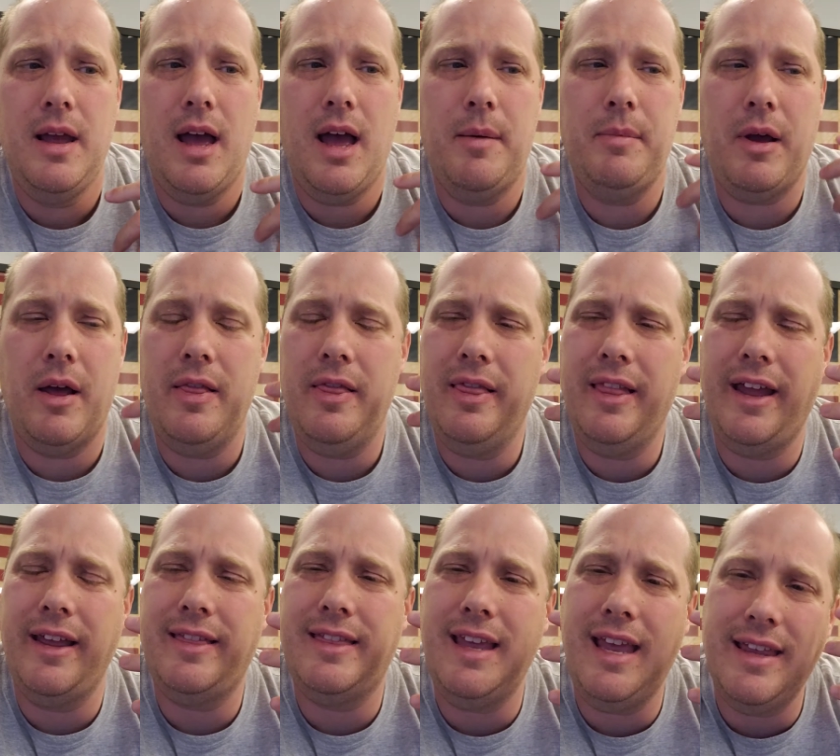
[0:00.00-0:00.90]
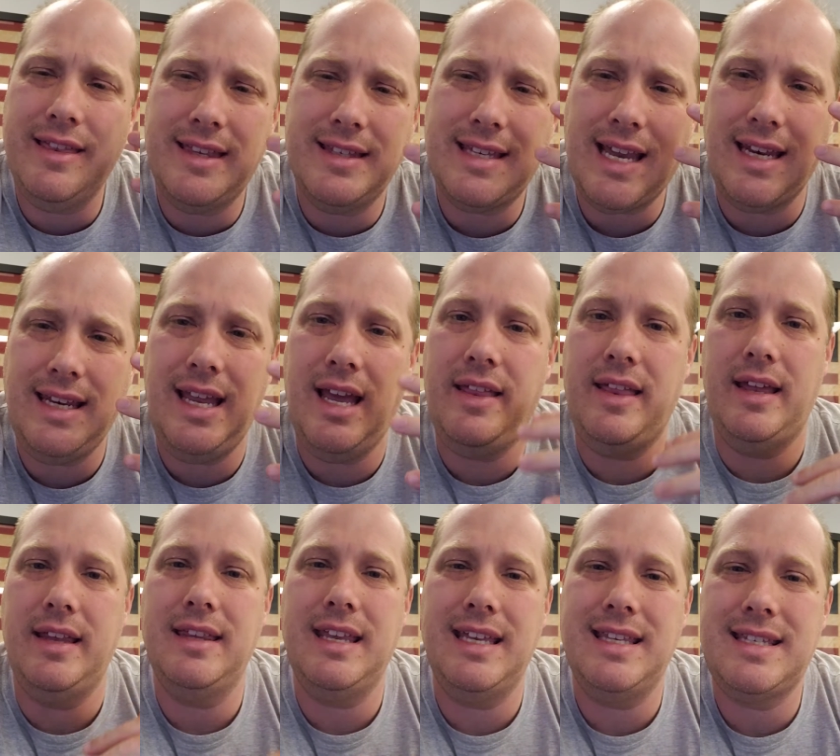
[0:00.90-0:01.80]
about like the, this idea
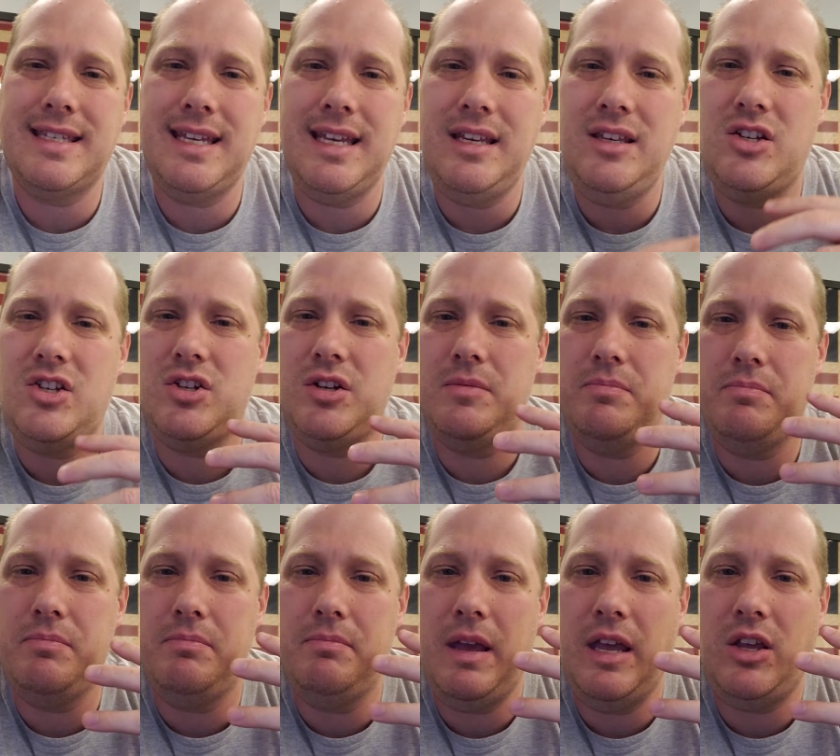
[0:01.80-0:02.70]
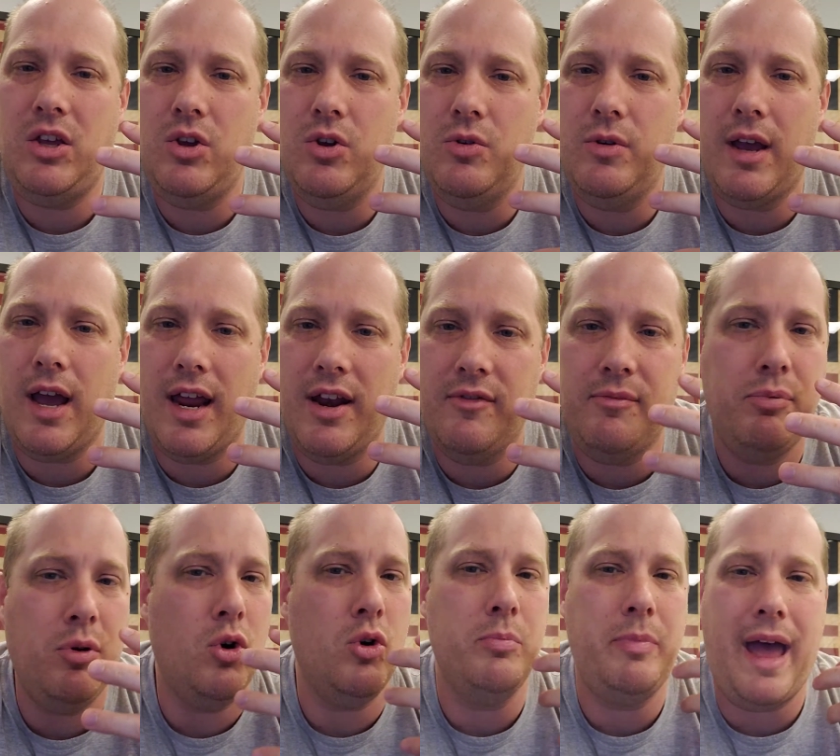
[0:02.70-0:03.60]
that, that sin should make you kind of
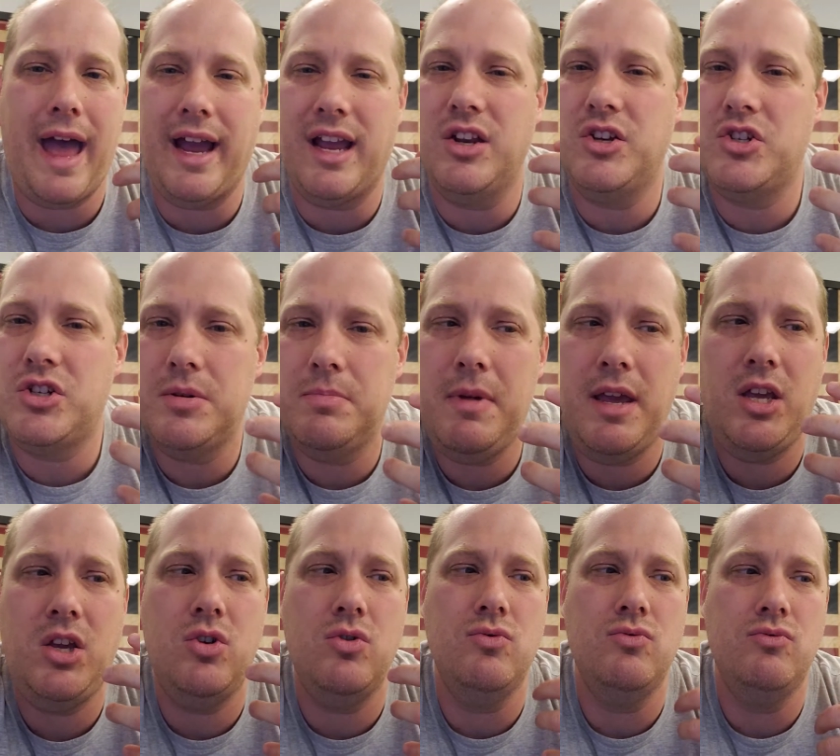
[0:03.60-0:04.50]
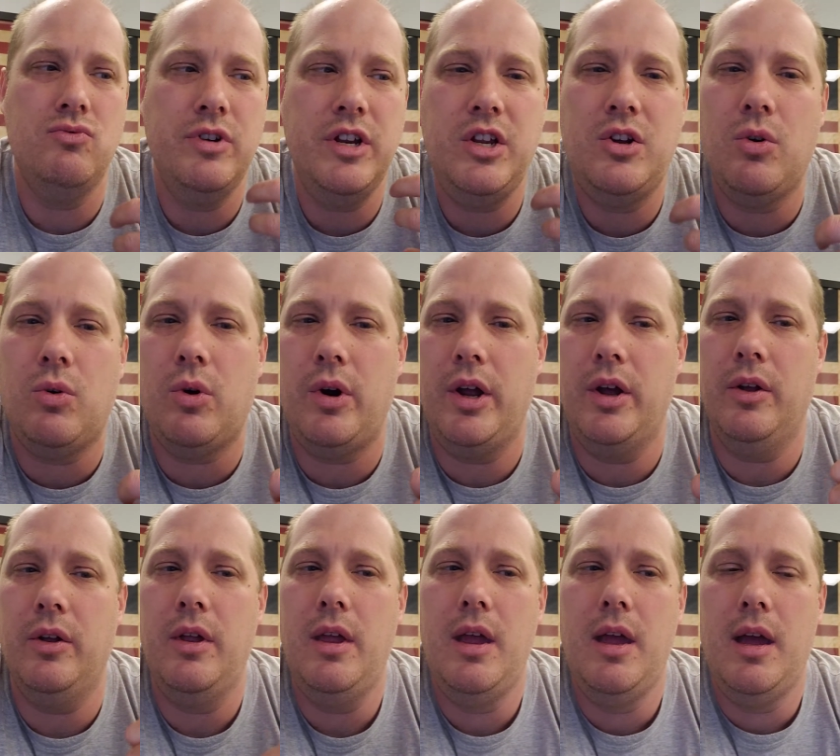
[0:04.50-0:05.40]
pull back it should make you
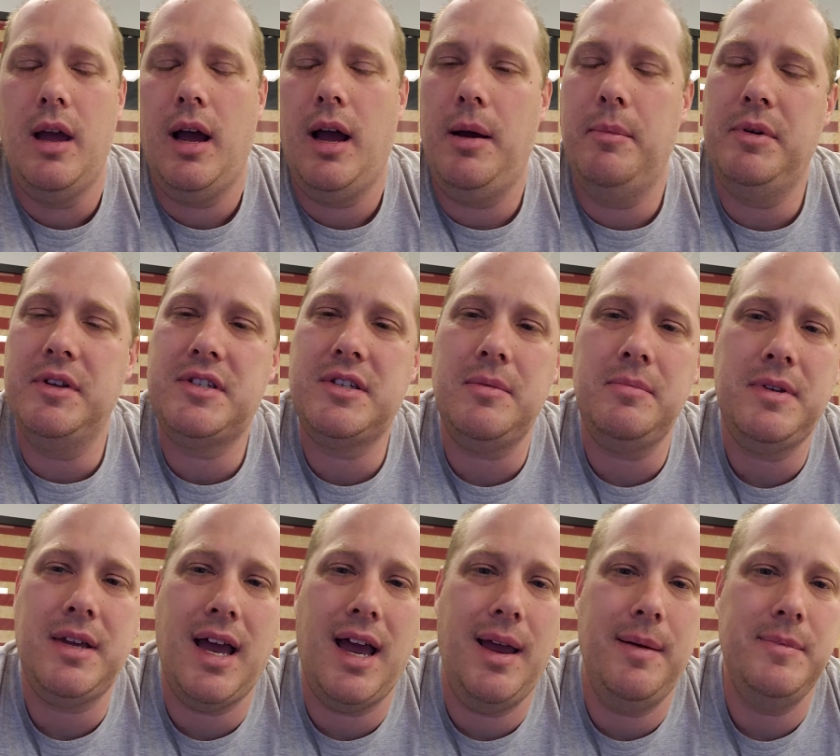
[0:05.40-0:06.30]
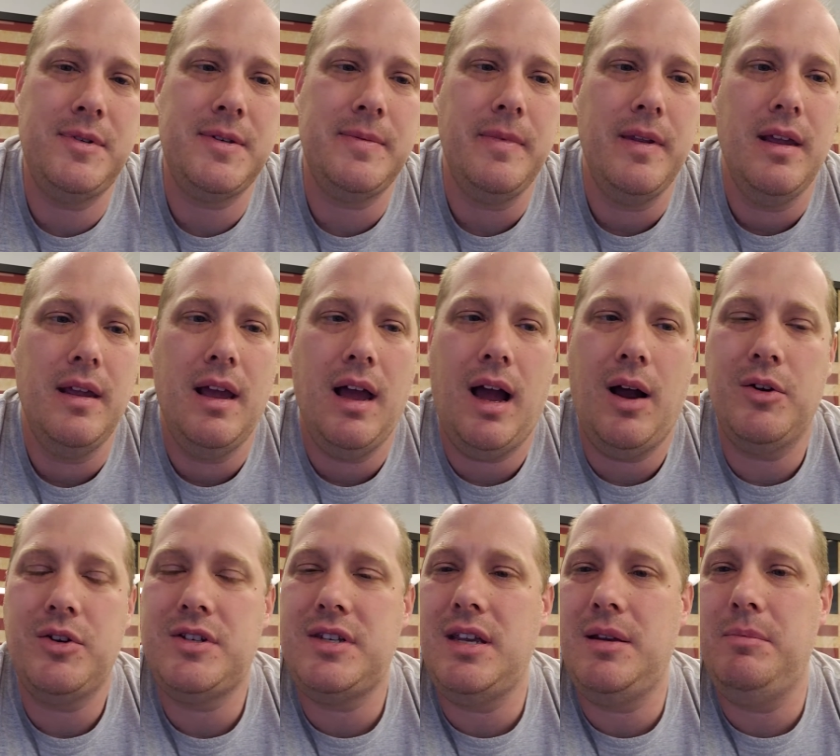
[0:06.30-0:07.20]
recoil um, but sometimes our
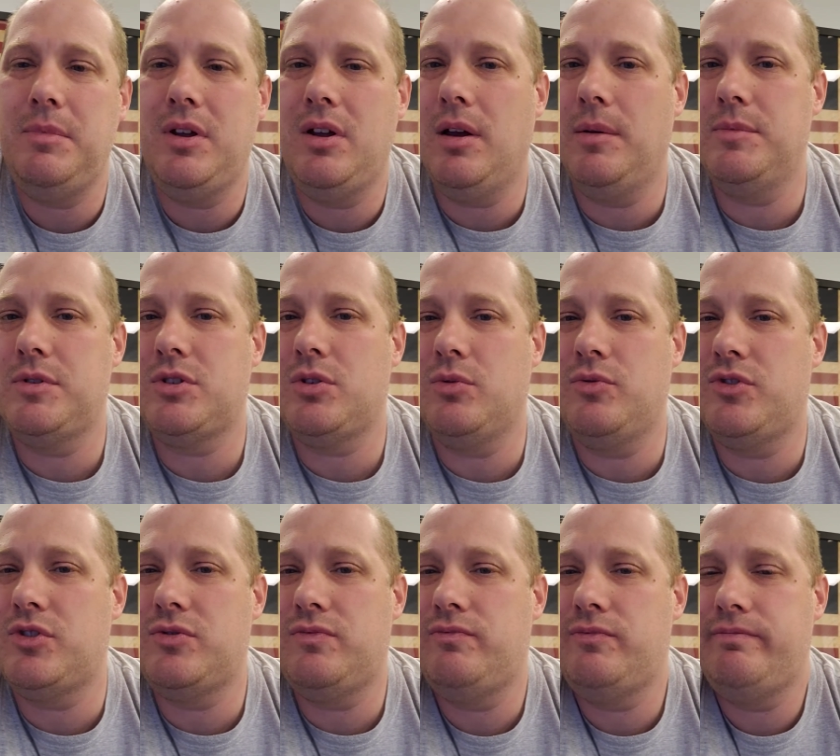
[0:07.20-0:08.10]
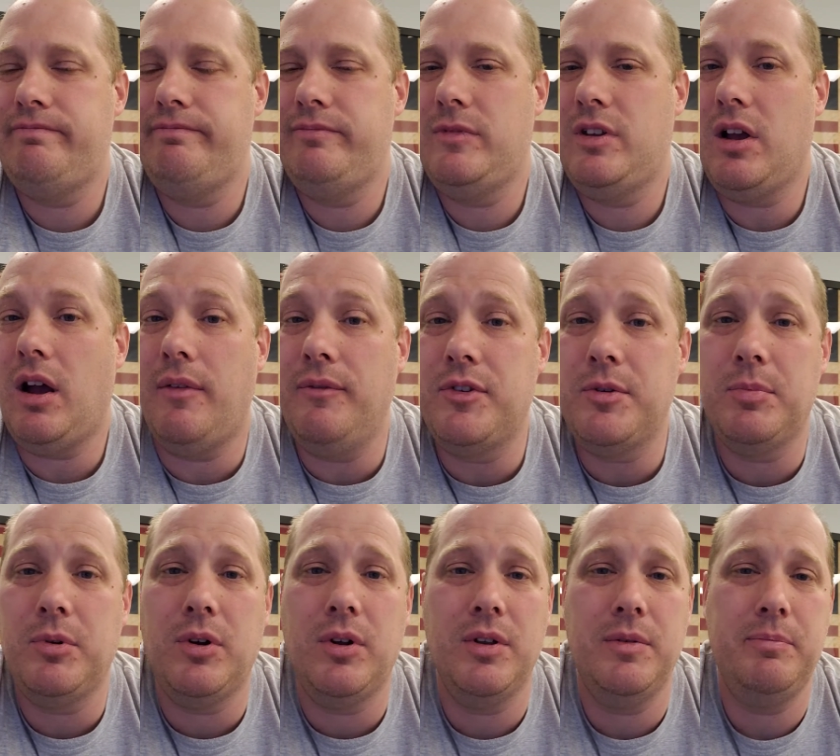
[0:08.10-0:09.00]
sin becomes so
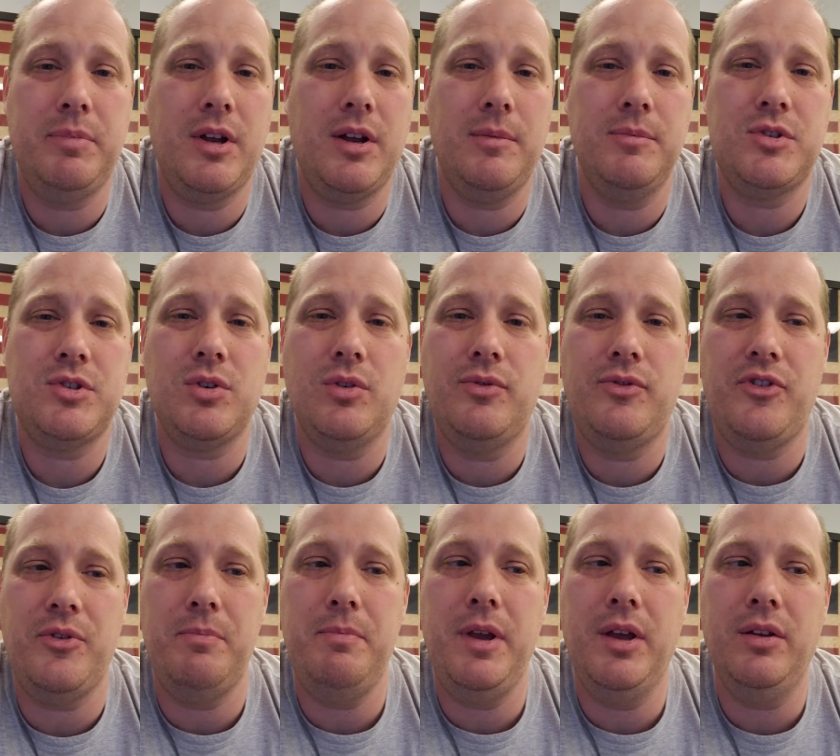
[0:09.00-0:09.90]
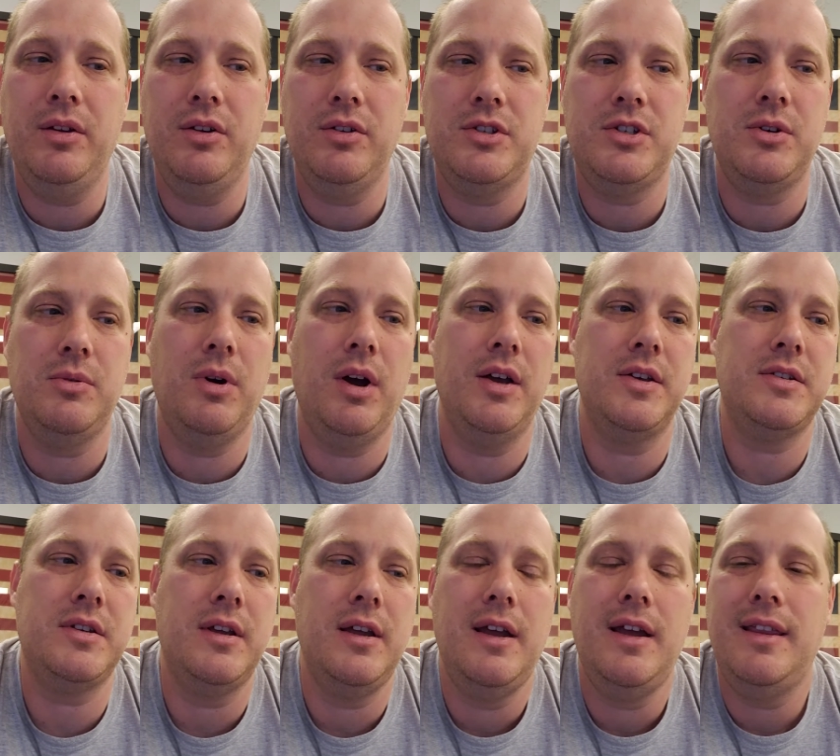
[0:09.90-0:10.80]
comfortable it becomes so familiar to
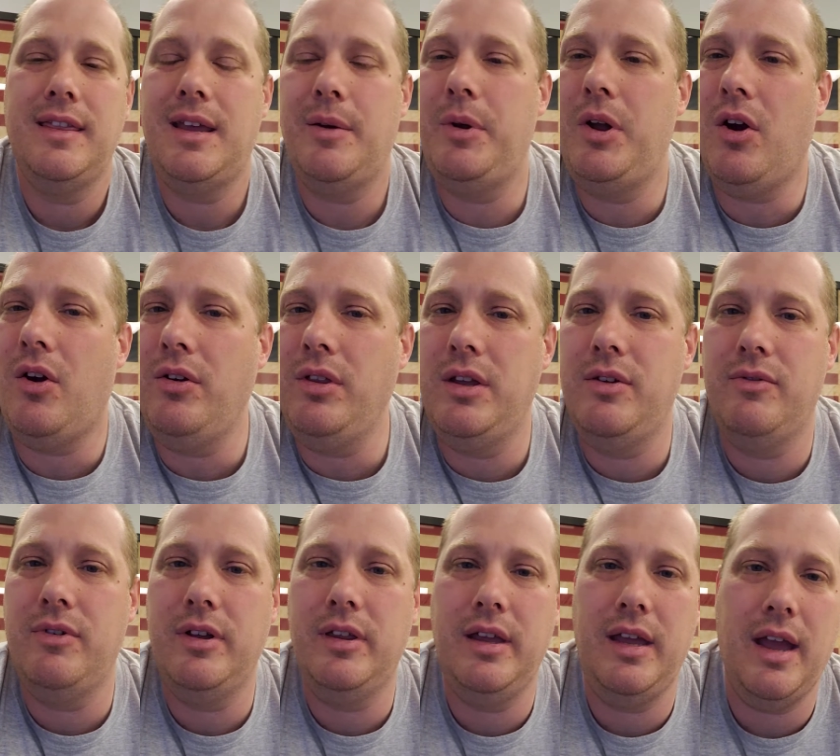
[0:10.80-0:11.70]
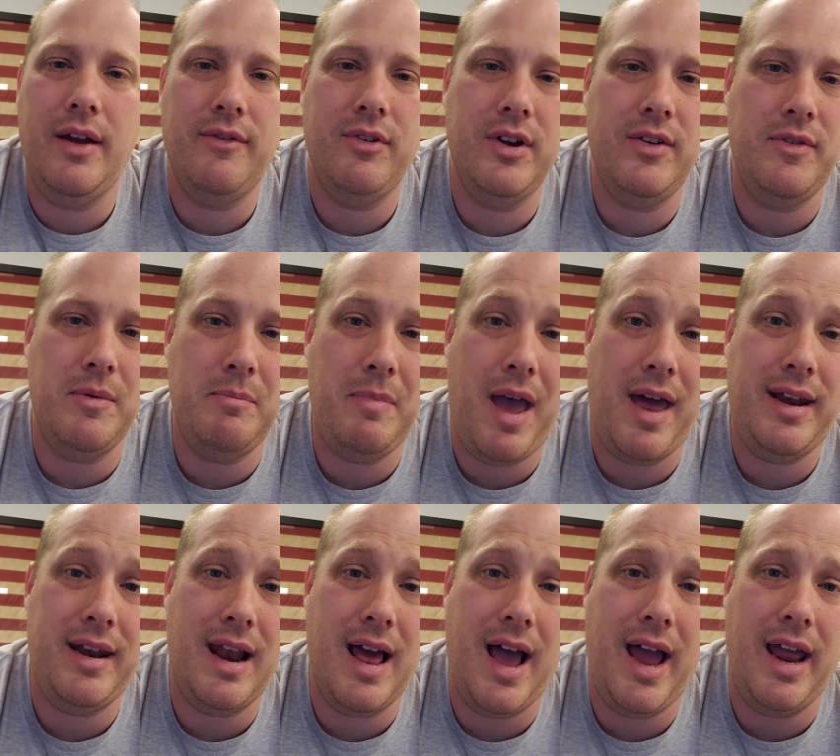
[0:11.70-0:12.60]
us that we hardly really ever even bat
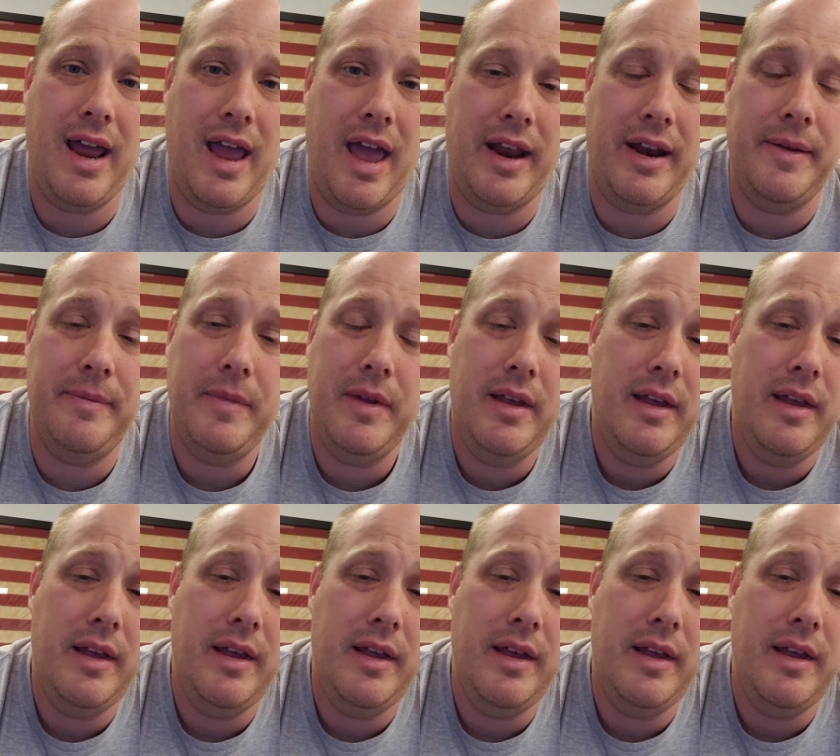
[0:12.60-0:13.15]
an eye at it